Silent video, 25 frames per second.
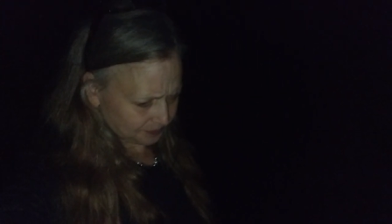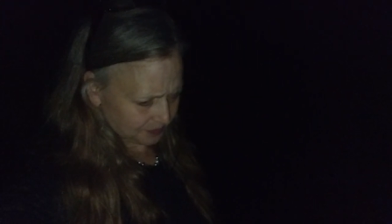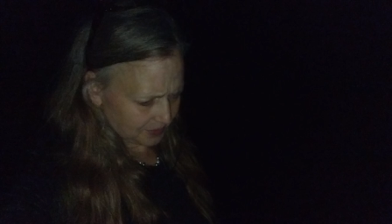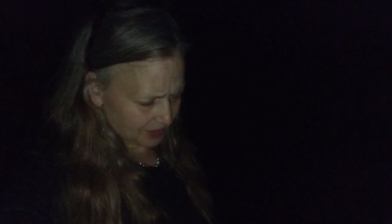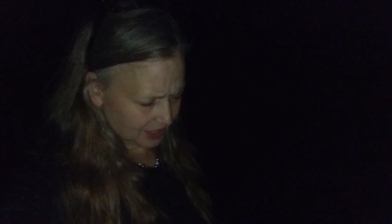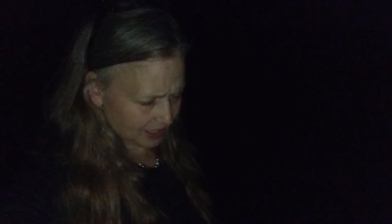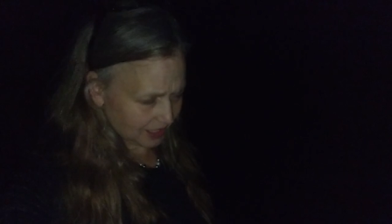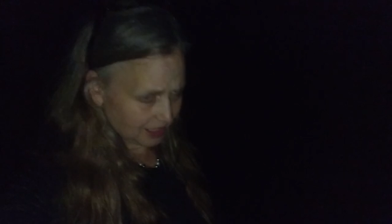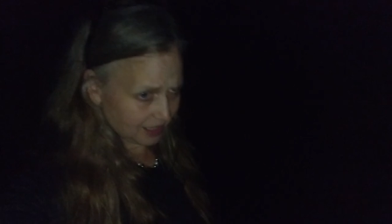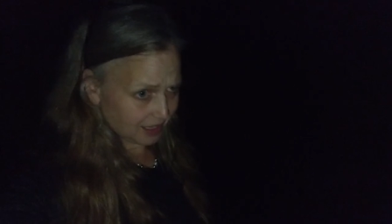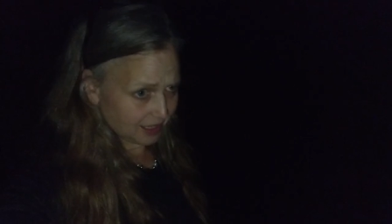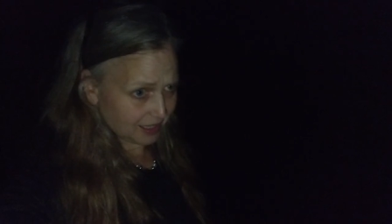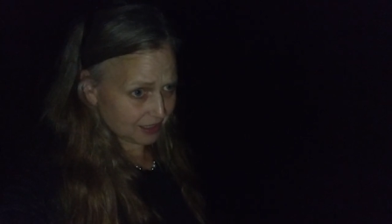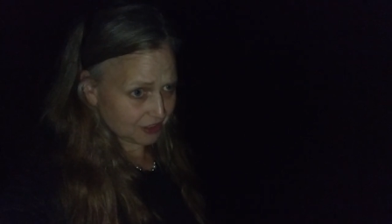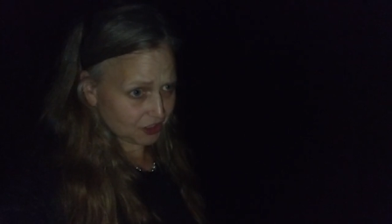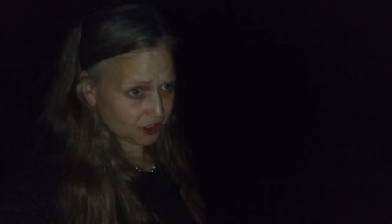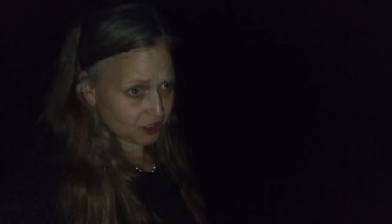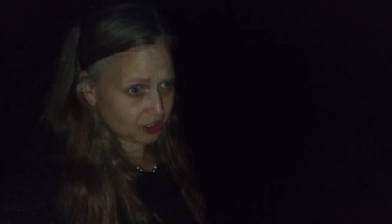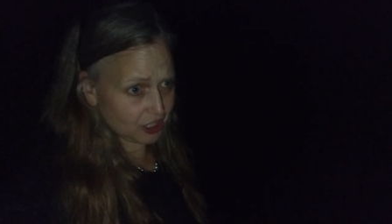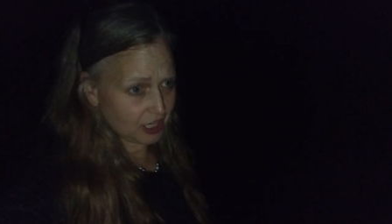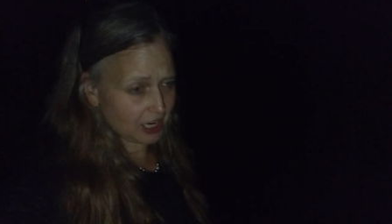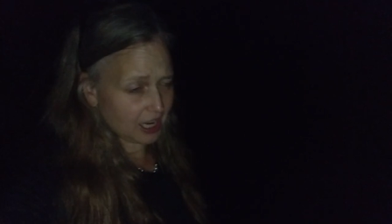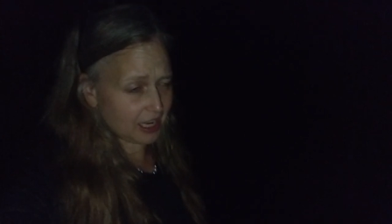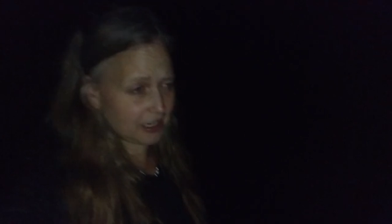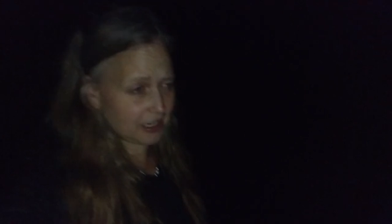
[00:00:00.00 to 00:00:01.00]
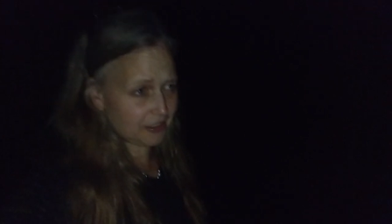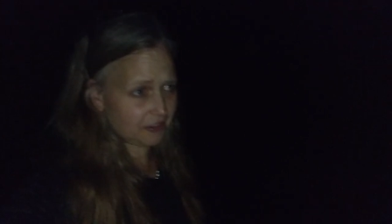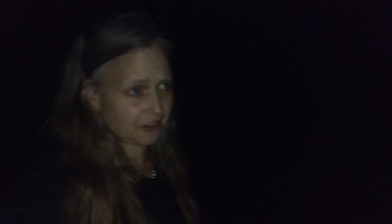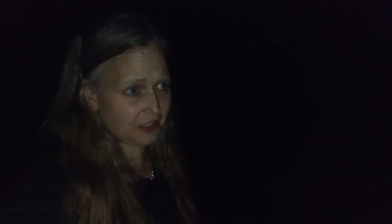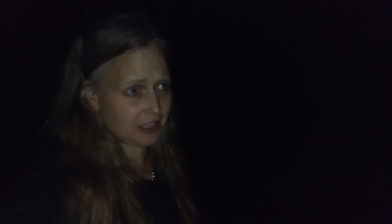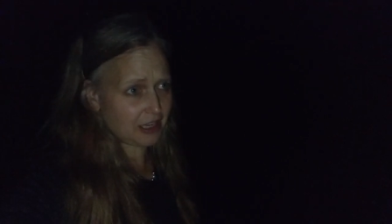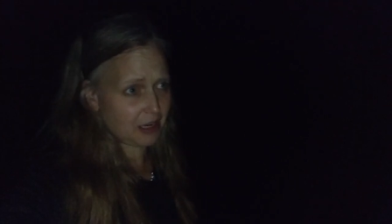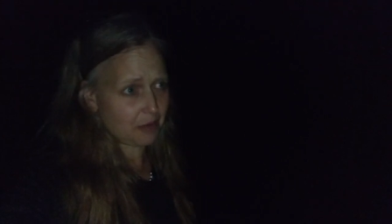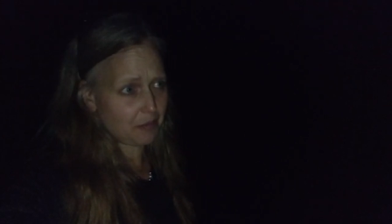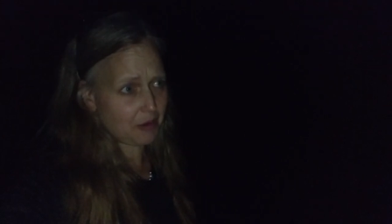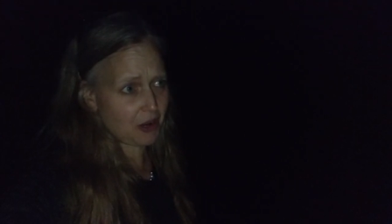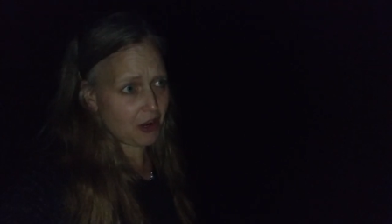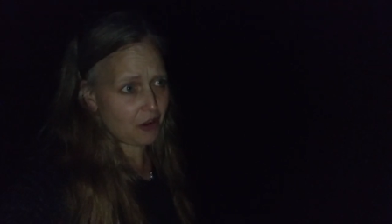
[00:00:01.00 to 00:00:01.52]
and she got her to
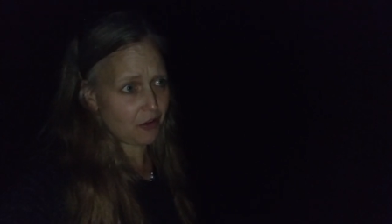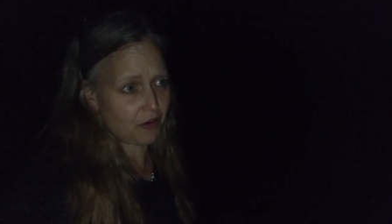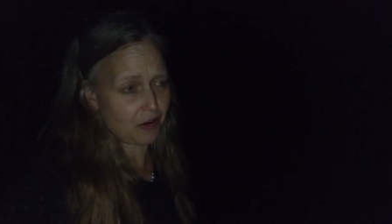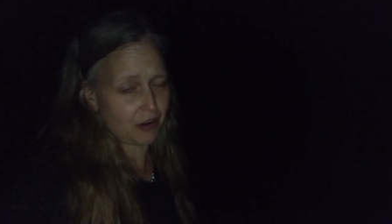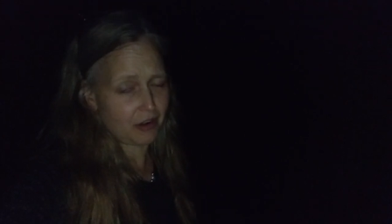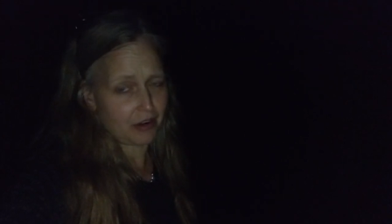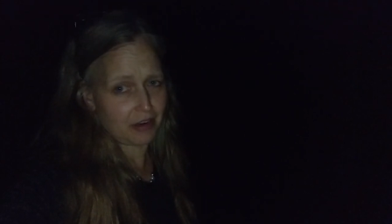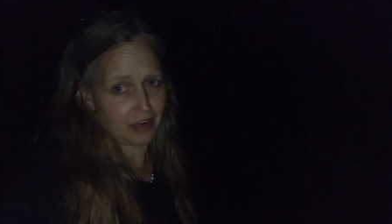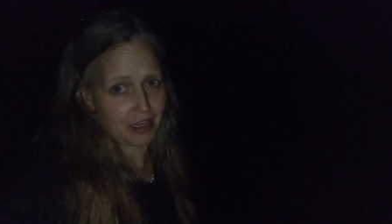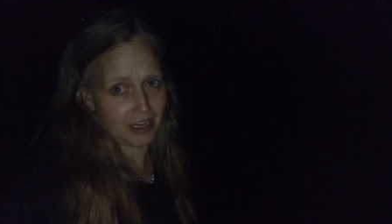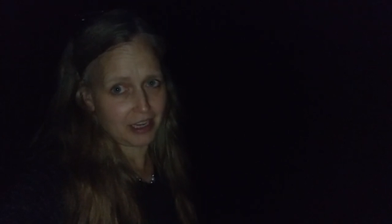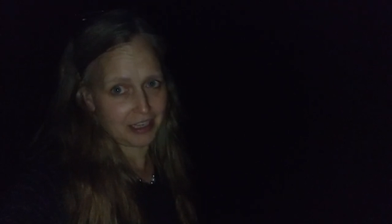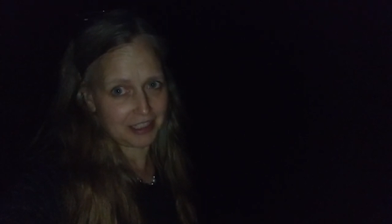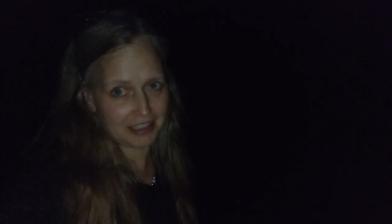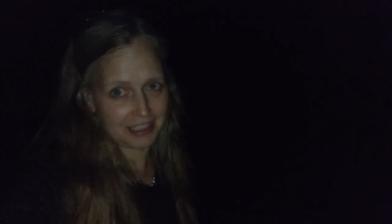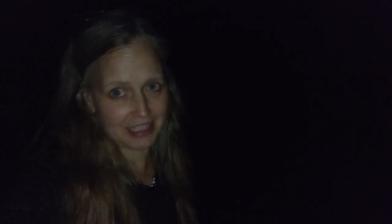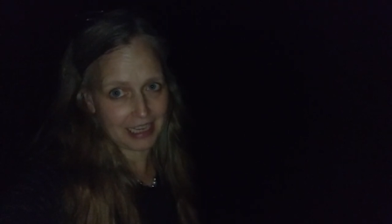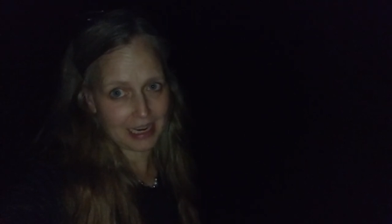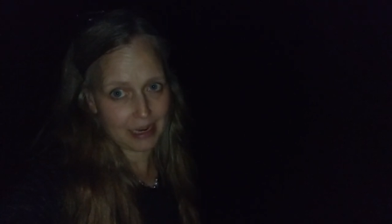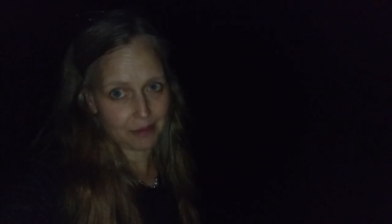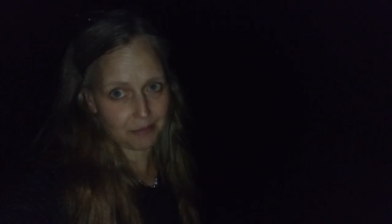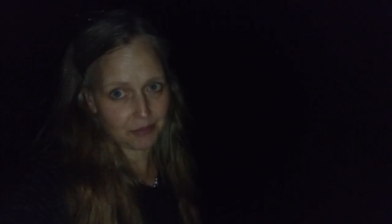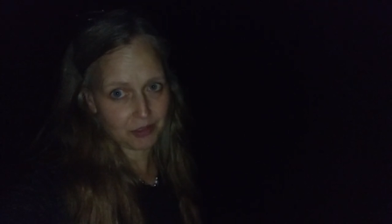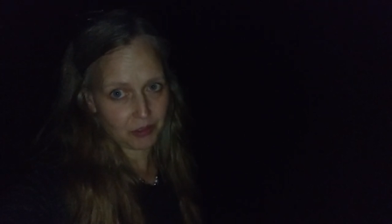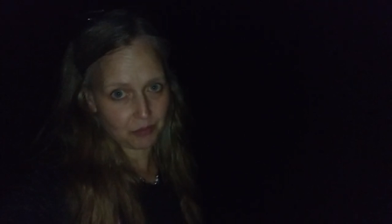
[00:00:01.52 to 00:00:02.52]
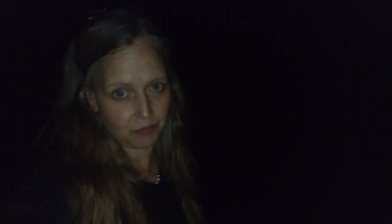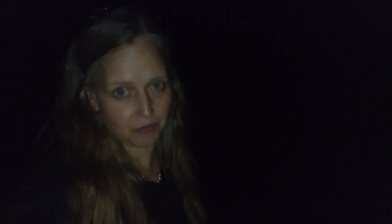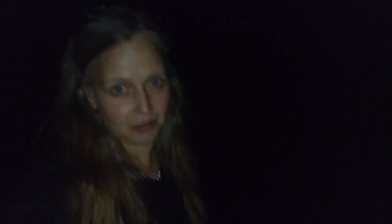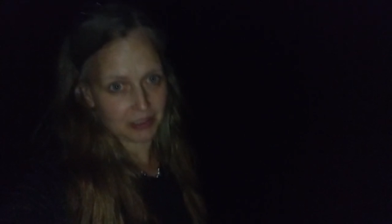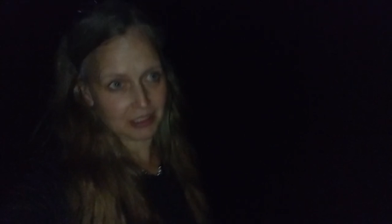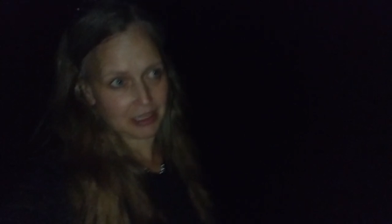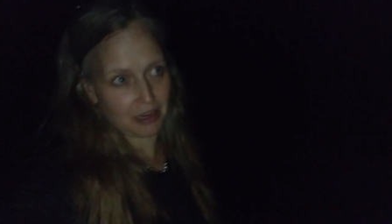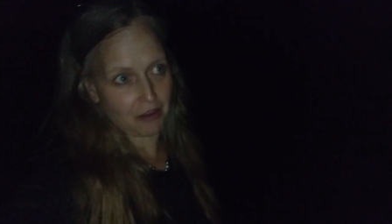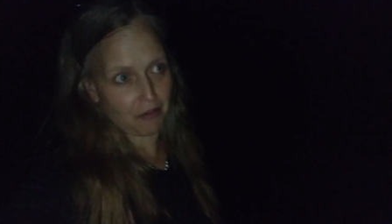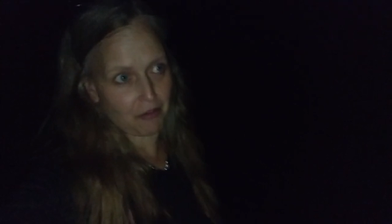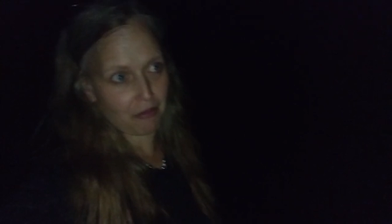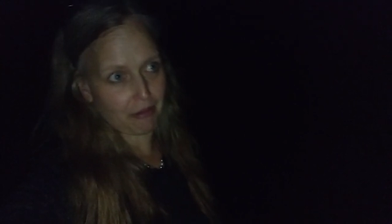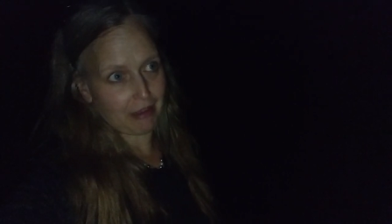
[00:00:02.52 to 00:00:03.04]
come out, and then Samson was
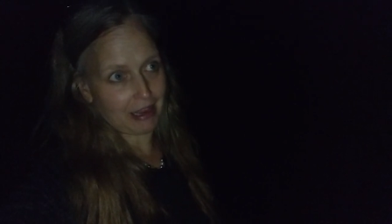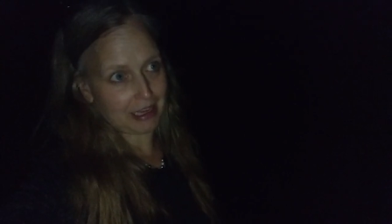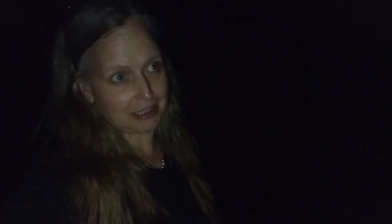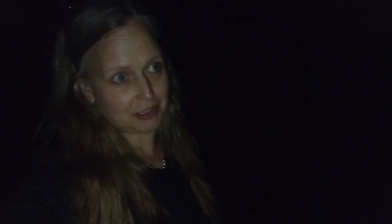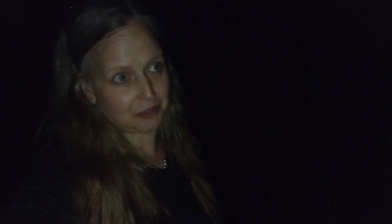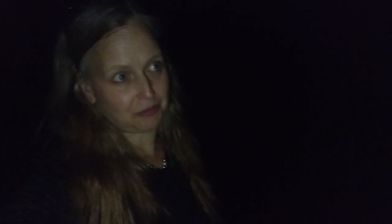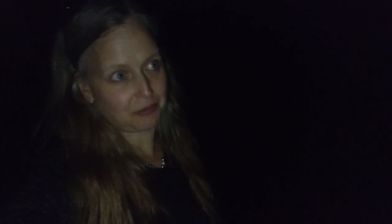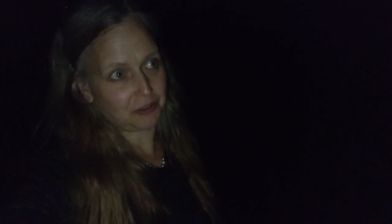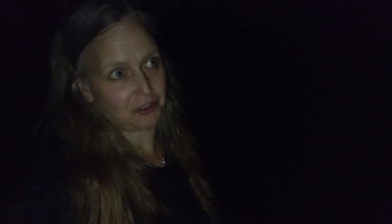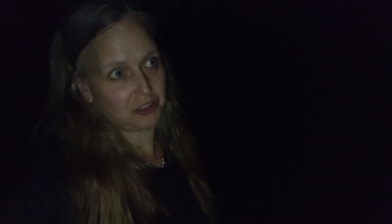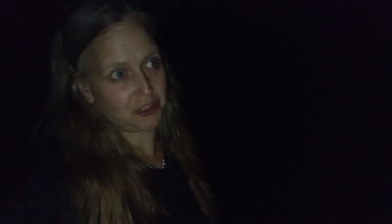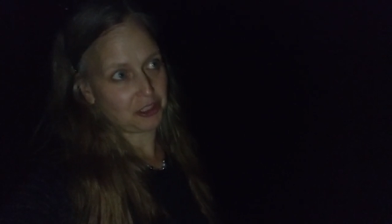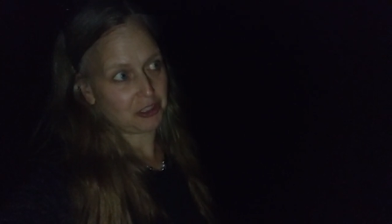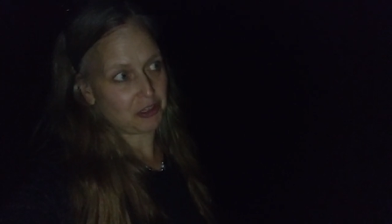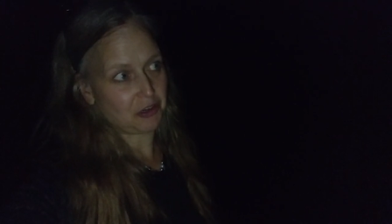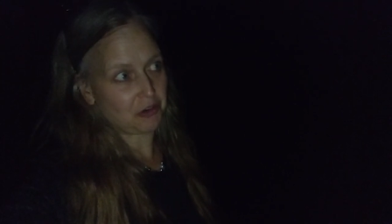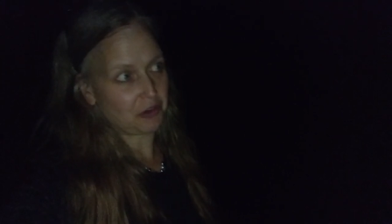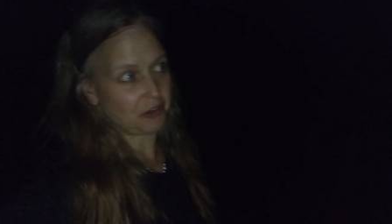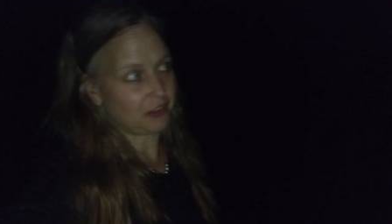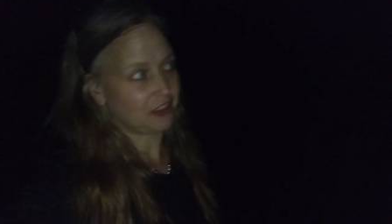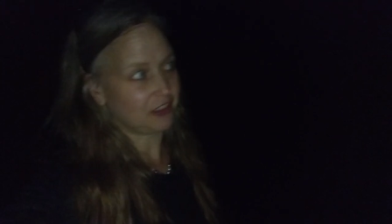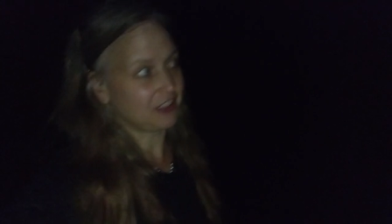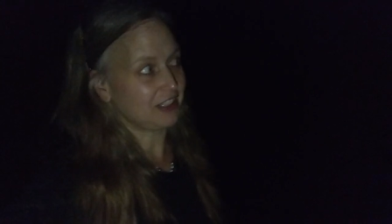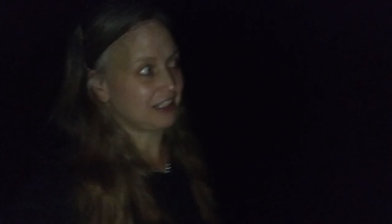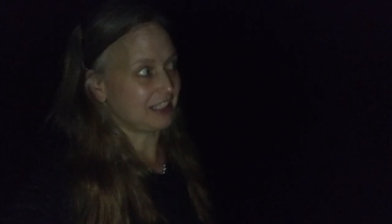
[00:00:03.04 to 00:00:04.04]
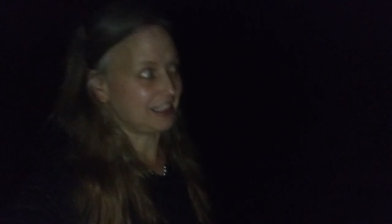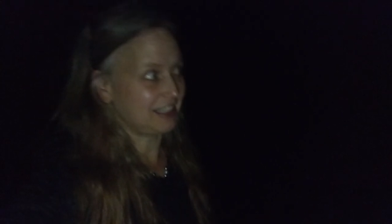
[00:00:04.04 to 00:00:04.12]
out, and that's when she noticed the